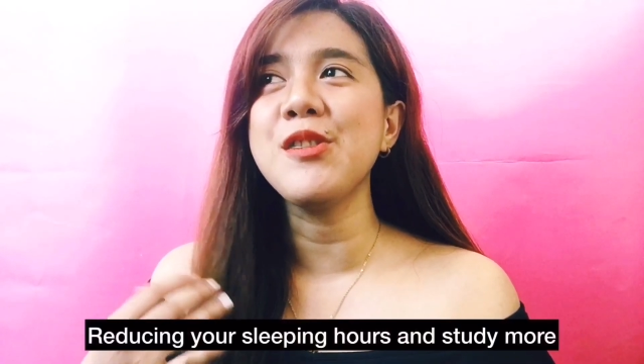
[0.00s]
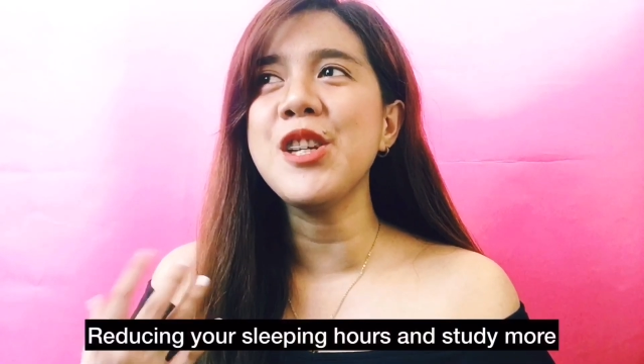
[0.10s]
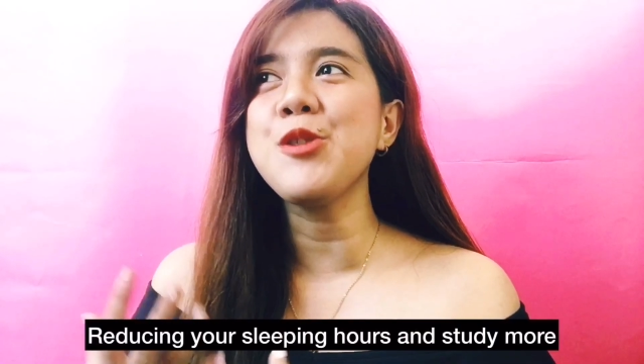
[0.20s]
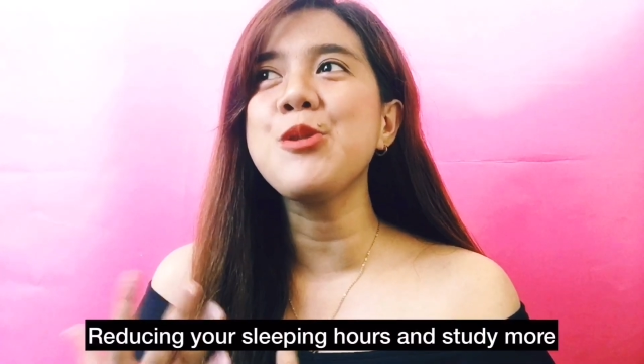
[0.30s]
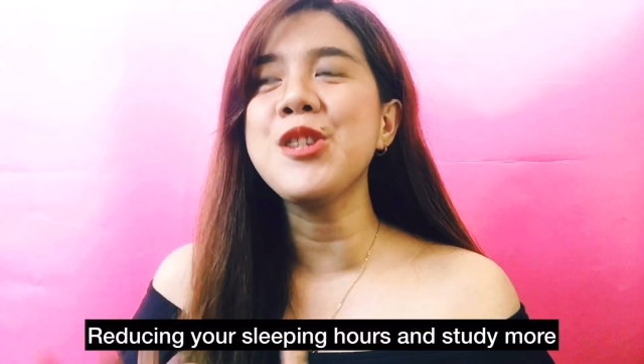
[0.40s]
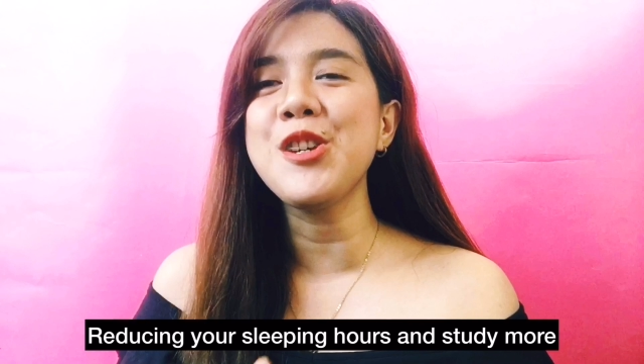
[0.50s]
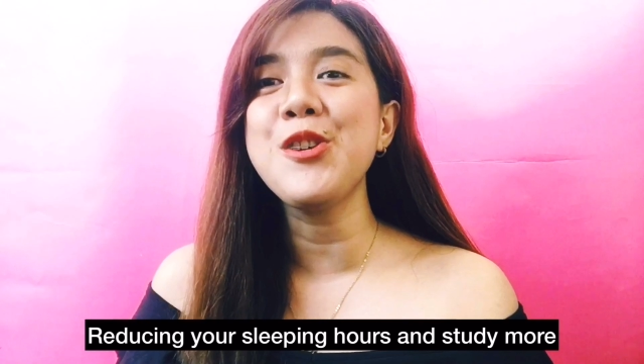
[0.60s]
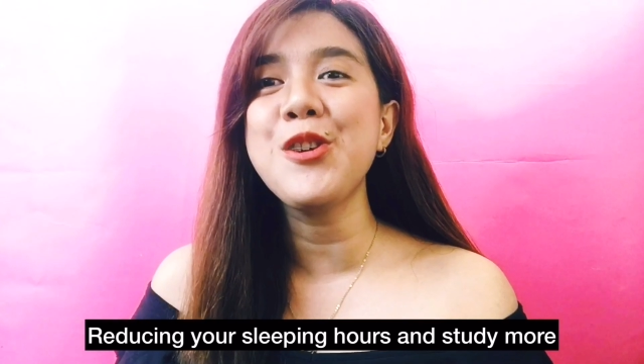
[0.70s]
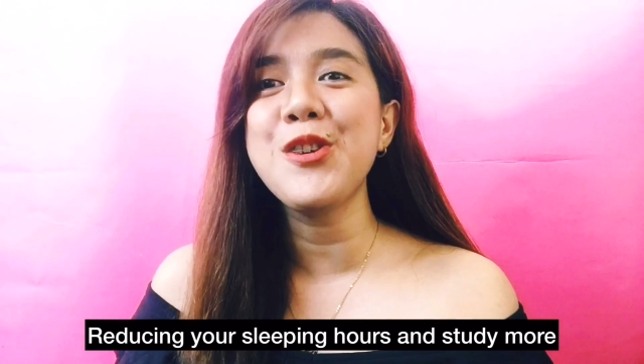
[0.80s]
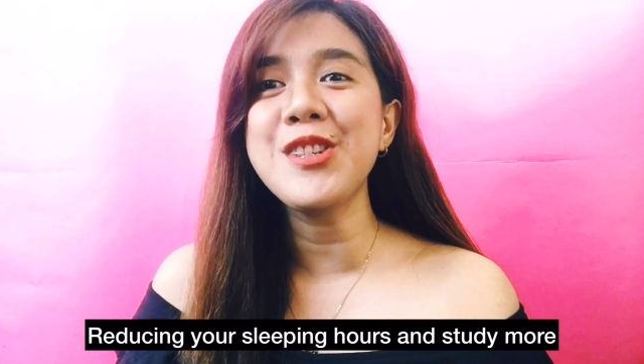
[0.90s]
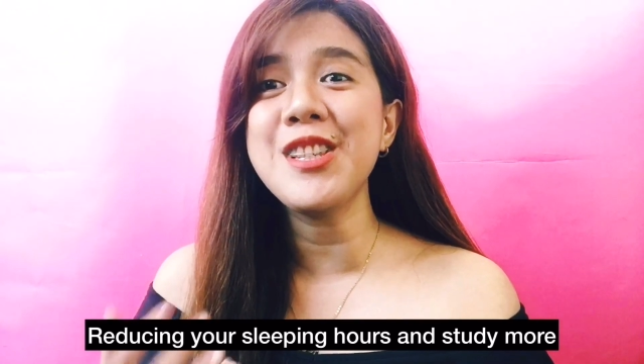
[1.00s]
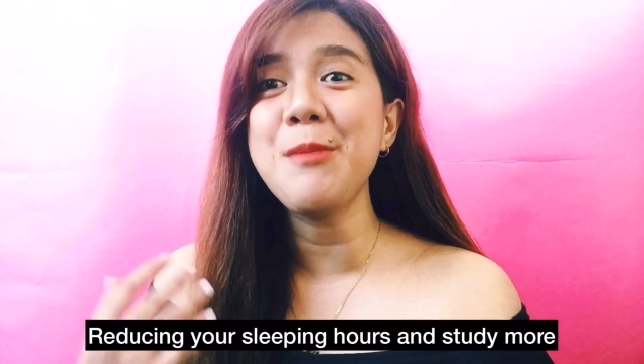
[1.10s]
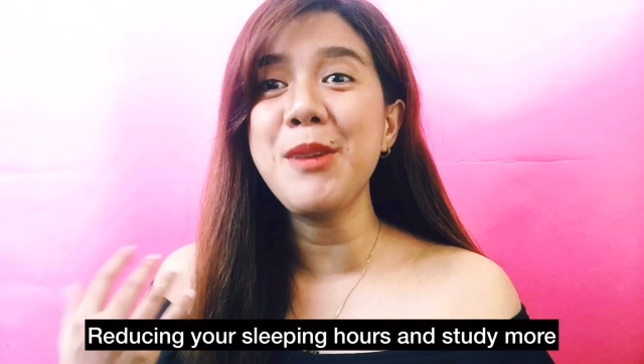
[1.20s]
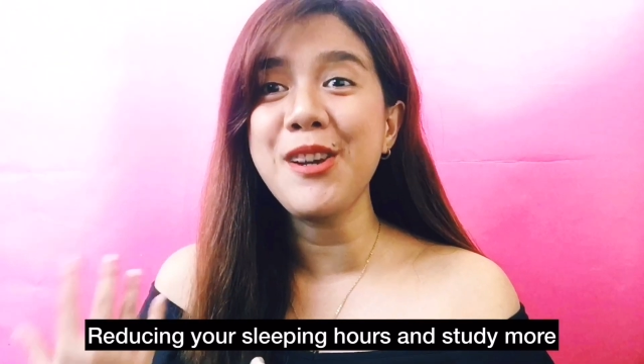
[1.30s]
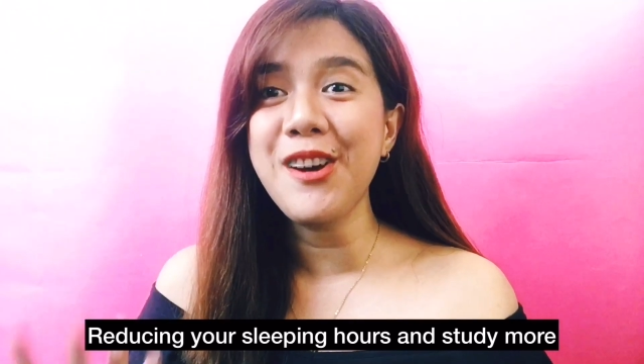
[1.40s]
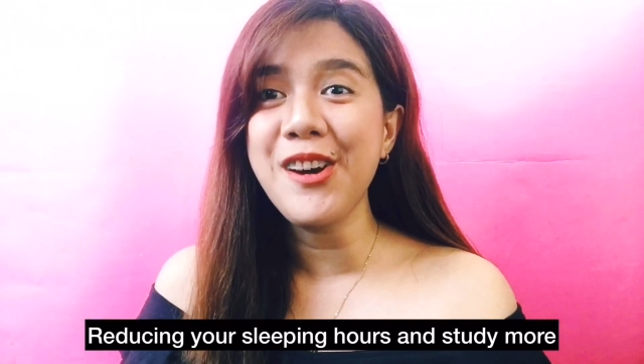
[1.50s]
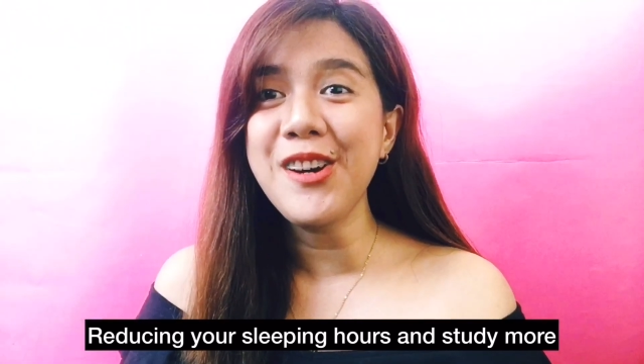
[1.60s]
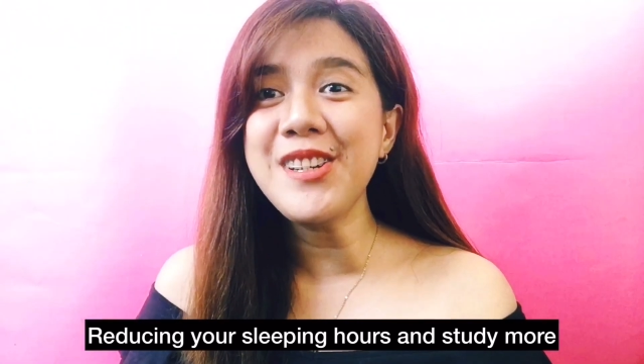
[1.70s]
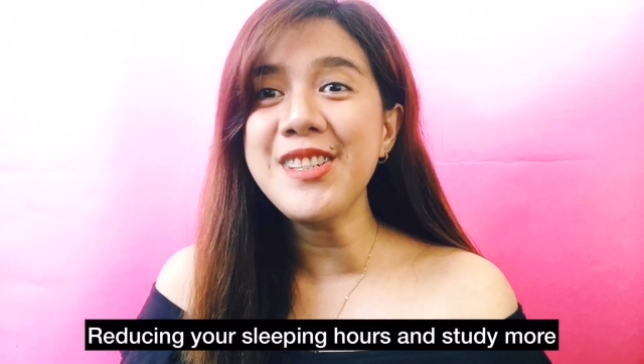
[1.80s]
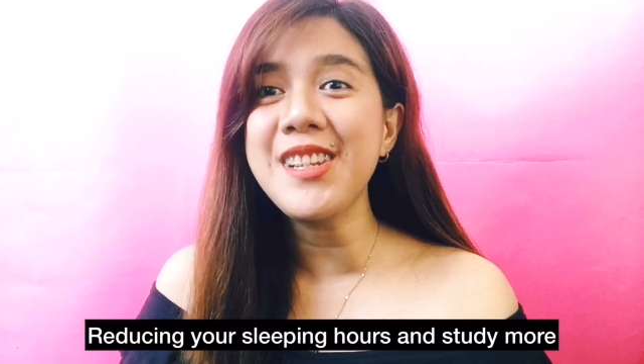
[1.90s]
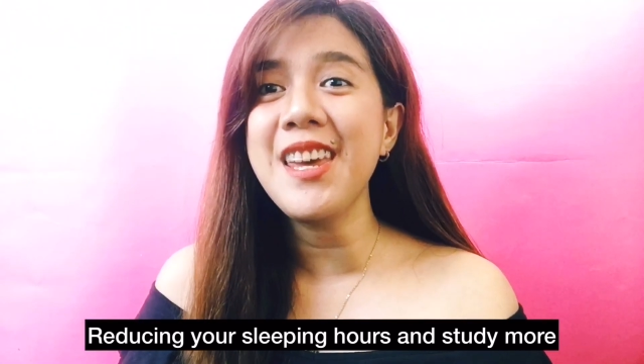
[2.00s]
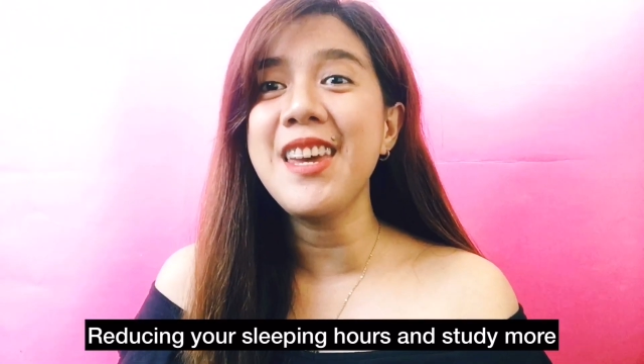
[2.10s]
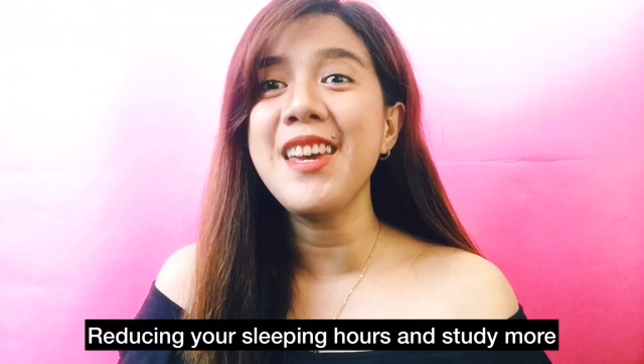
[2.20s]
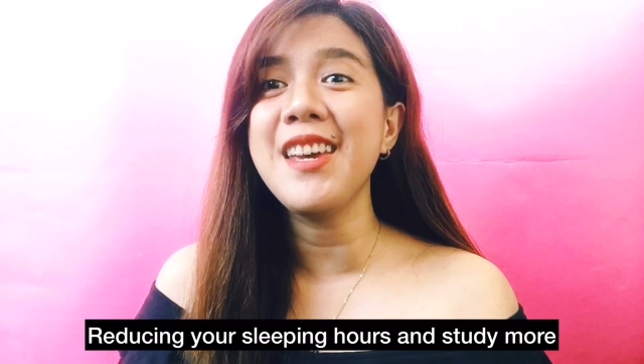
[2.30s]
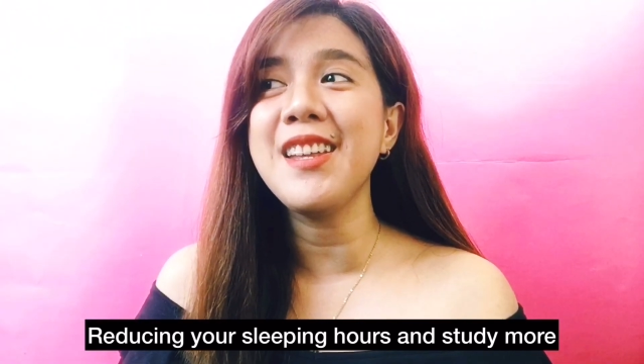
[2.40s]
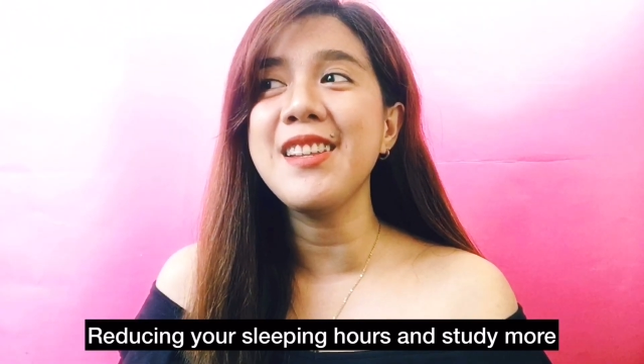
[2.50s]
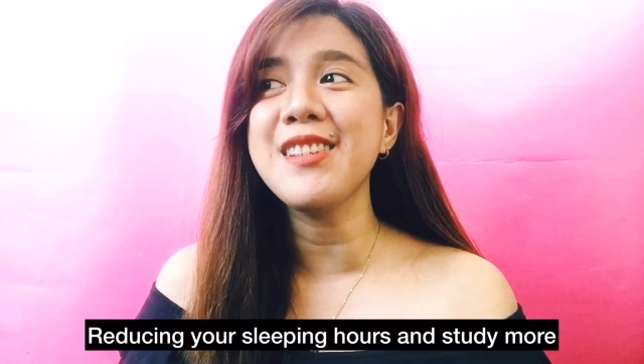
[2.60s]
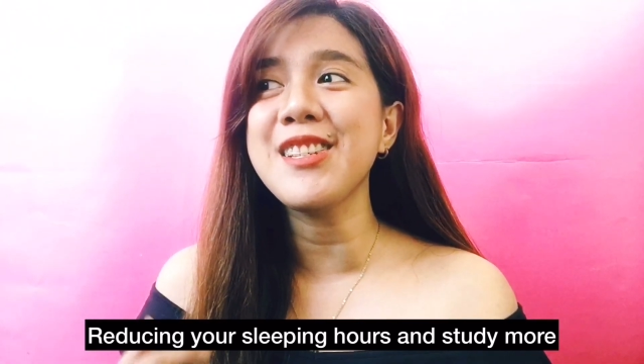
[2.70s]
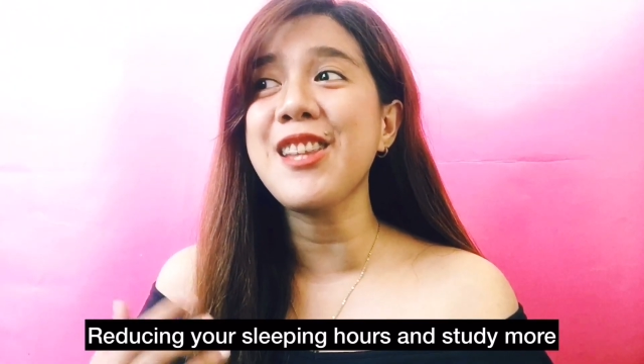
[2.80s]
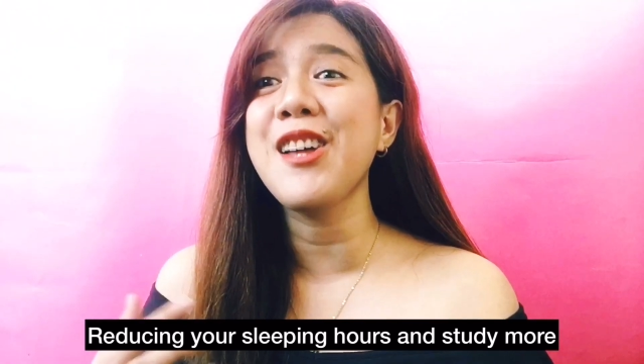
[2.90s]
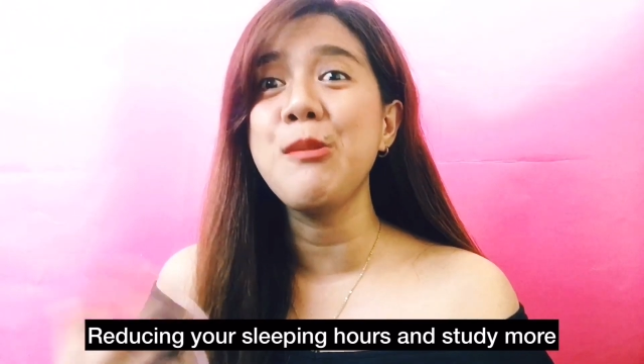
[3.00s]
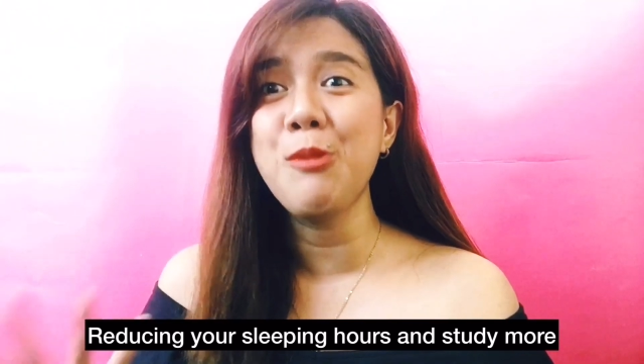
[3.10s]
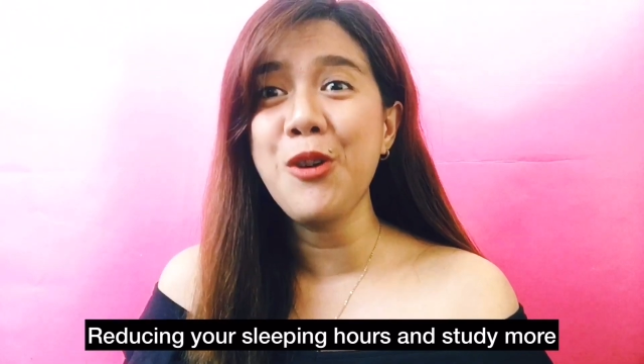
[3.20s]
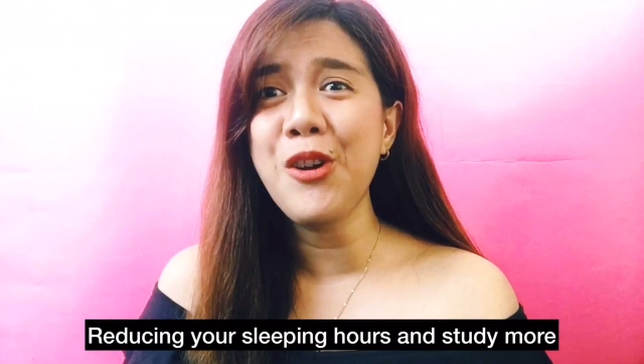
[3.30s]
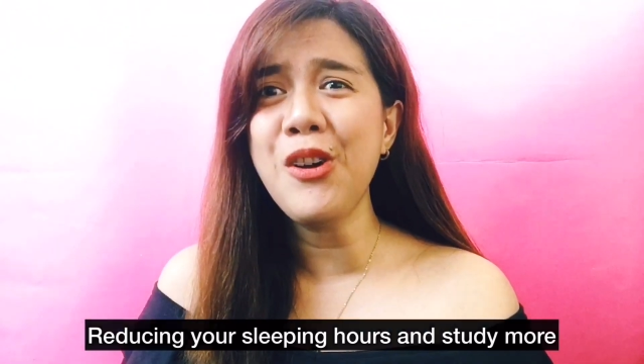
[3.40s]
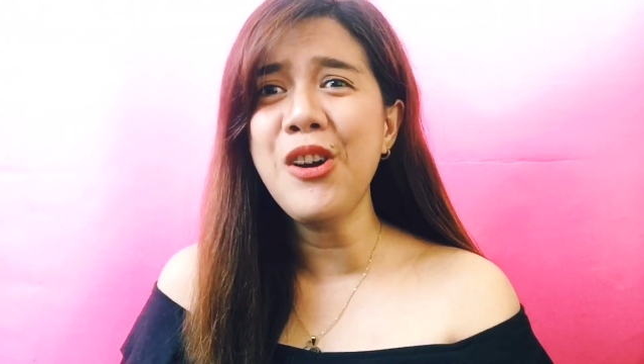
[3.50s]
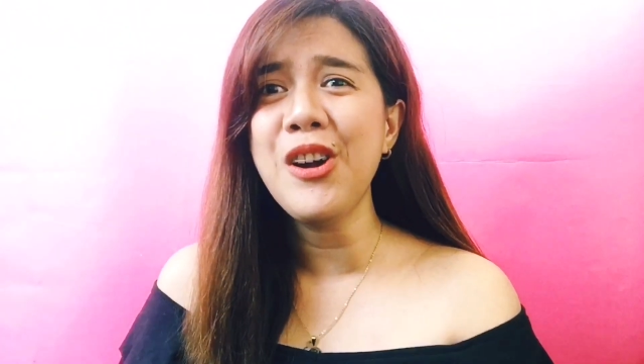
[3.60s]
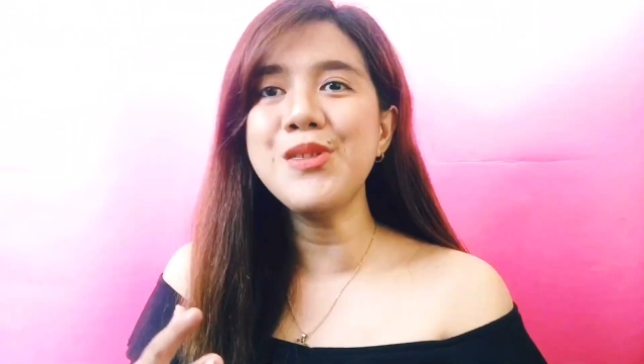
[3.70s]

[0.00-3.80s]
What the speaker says: reducing your sleeping hours and study more.